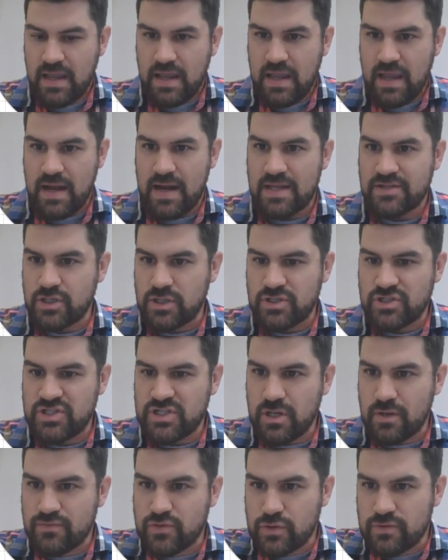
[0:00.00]
And as you can see,
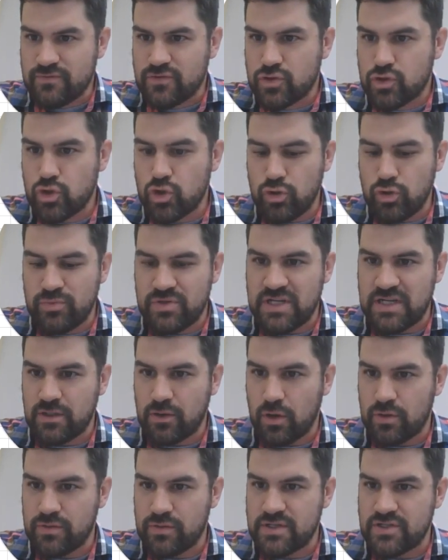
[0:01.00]
I've sort of zoomed in
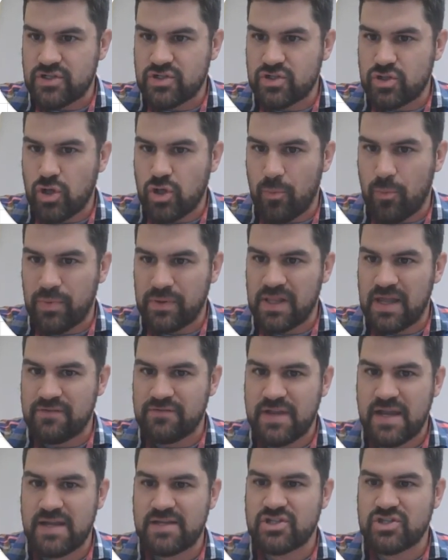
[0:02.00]
on this top
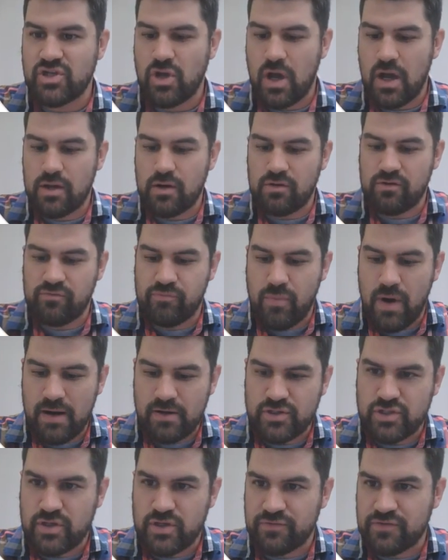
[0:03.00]
left-hand side of
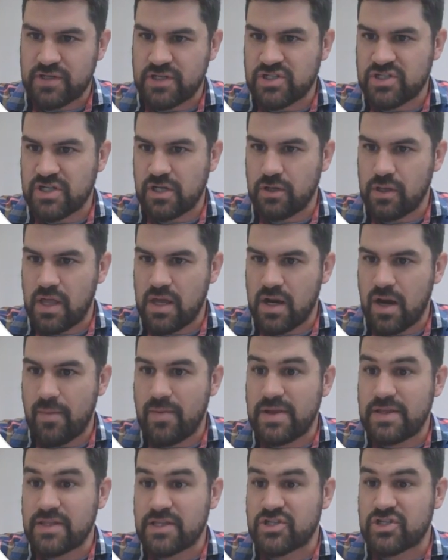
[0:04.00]
Microsoft Excel, and I'm
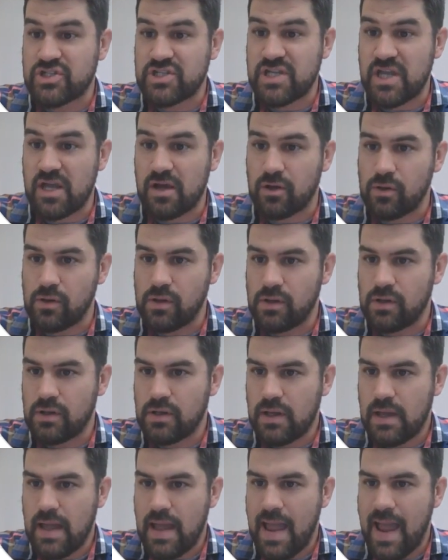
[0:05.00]
in the cell
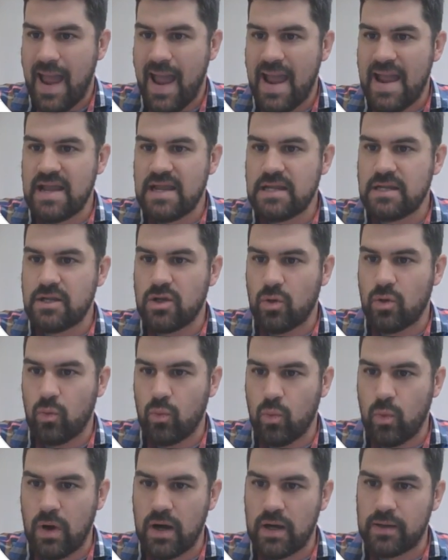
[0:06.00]
A1.
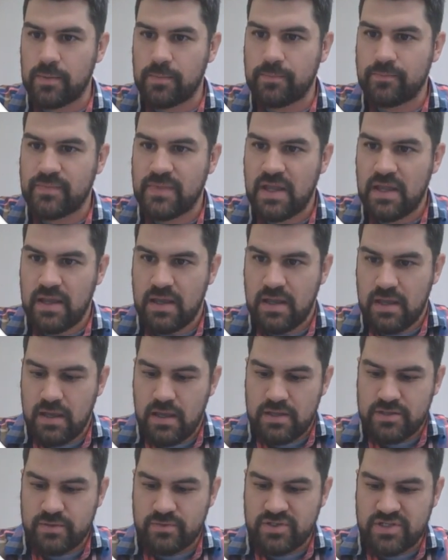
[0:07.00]
I'm
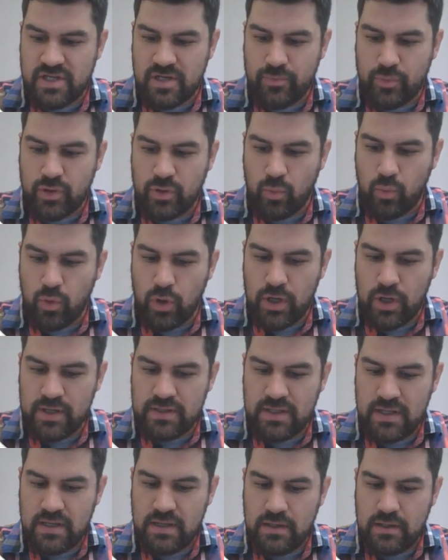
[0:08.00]
just going to put a word in
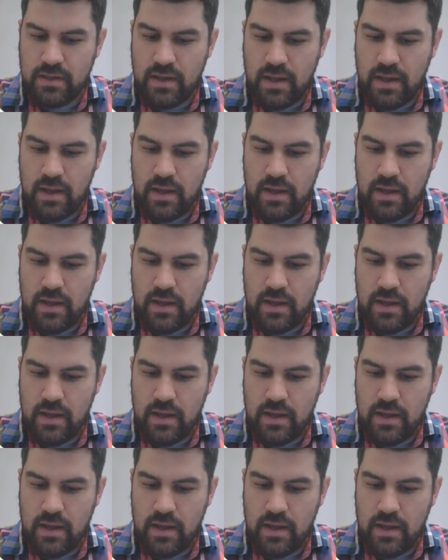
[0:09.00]
there,